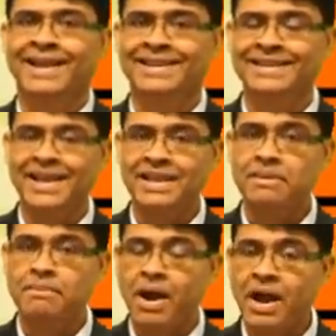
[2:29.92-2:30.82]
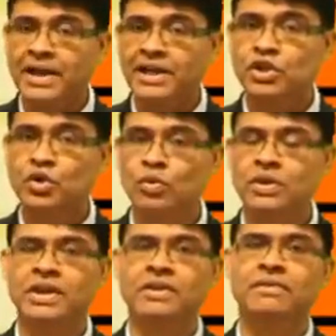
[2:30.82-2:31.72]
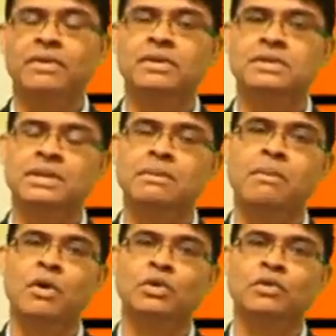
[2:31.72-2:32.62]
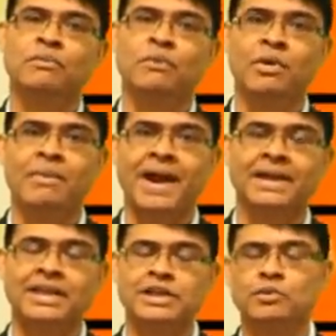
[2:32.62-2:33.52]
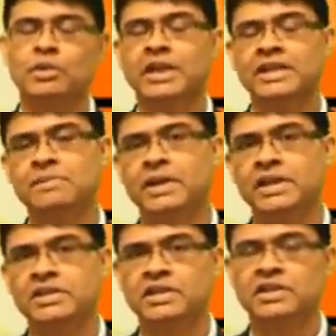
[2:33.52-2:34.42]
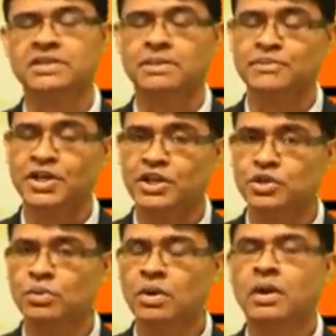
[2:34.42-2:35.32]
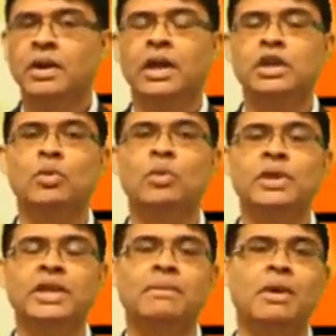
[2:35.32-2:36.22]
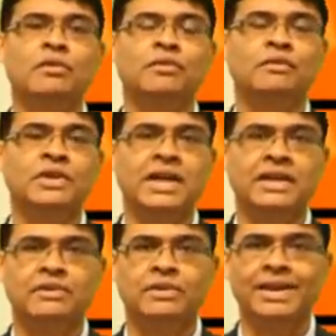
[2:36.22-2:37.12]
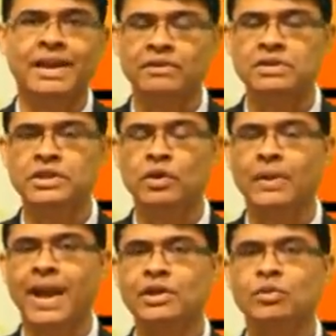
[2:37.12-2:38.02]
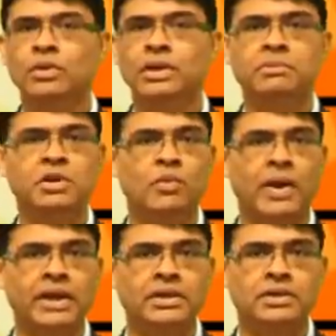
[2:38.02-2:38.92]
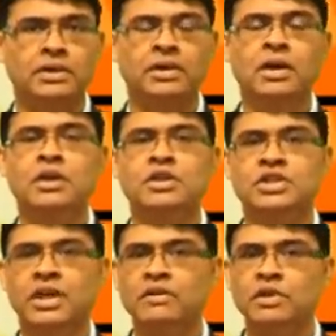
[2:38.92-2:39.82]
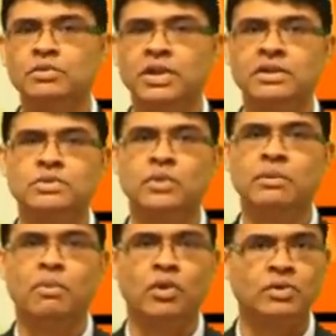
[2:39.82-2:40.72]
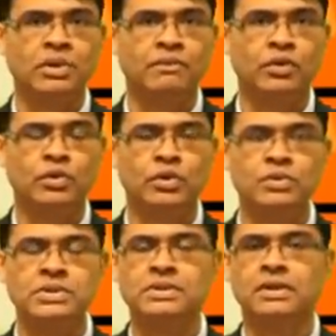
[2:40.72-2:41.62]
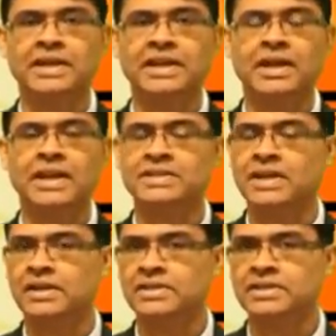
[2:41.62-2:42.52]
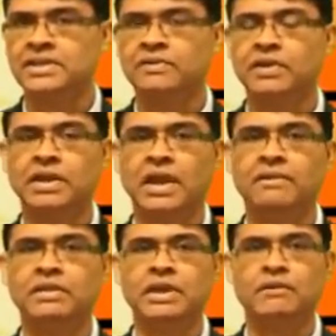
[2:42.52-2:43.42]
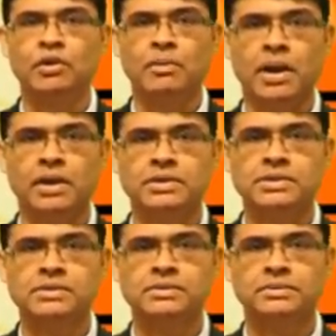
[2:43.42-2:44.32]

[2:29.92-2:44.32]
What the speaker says: then the market could give some amount of pullback. That's what the expectation is, subject to it holding about 5900 levels. And on that note, let me invite Shaival to take us through important F&O cues, data and strategies that we can have in the F&O markets.